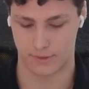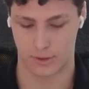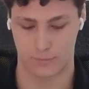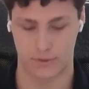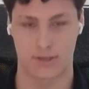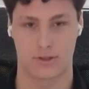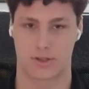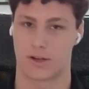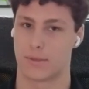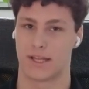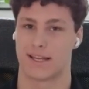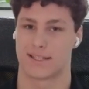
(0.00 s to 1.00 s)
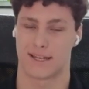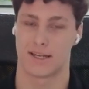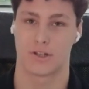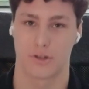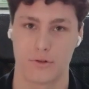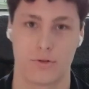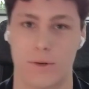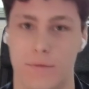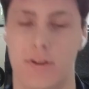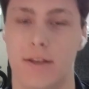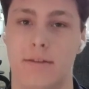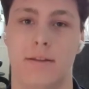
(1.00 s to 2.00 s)
Hopefully there's gonna be less issues with
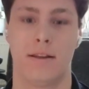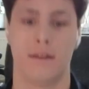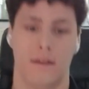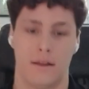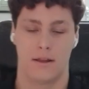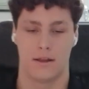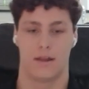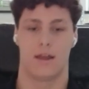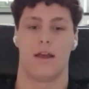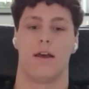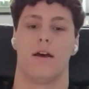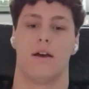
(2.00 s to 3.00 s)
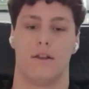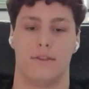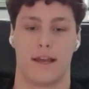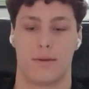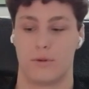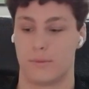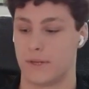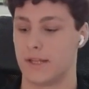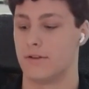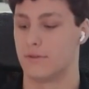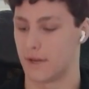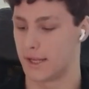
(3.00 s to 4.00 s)
it. That would be
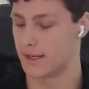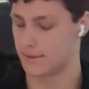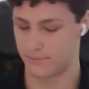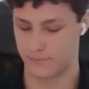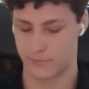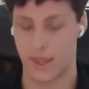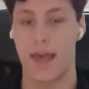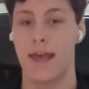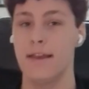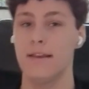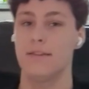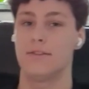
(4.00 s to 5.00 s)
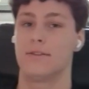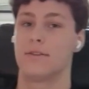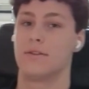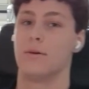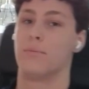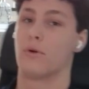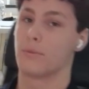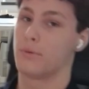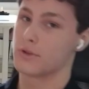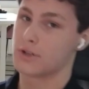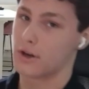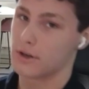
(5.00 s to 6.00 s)
great. And the
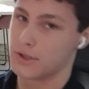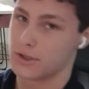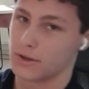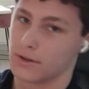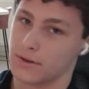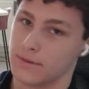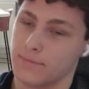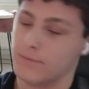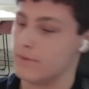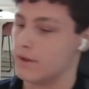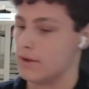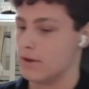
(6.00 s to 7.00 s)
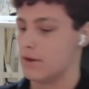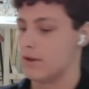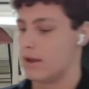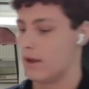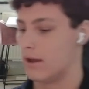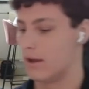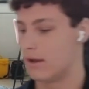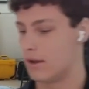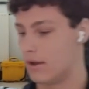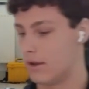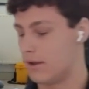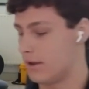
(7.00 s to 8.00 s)
portable charger,
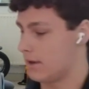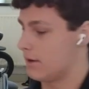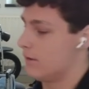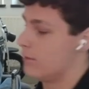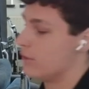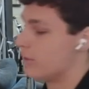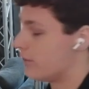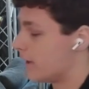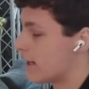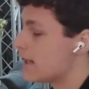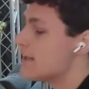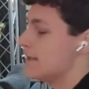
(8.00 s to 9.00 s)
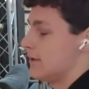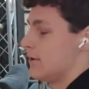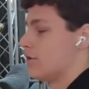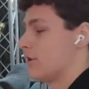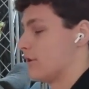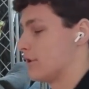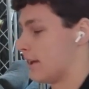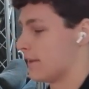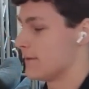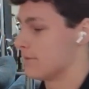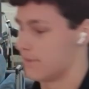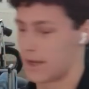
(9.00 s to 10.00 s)
or the easy to charge.
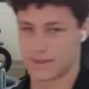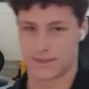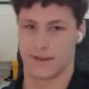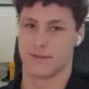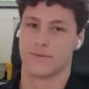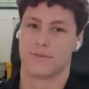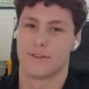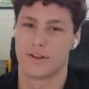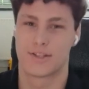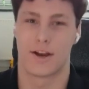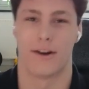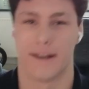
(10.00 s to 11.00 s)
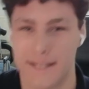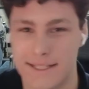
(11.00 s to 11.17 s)
I say. Sorry.